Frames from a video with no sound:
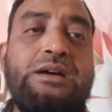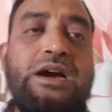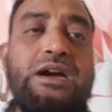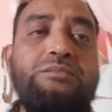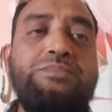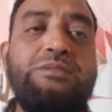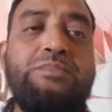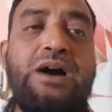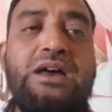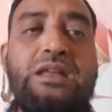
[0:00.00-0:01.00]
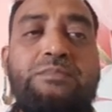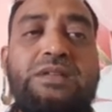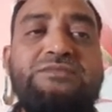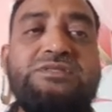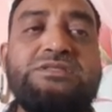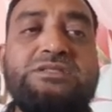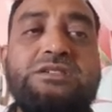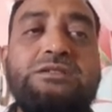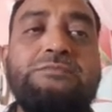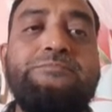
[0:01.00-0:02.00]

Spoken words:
and b bar apply with c.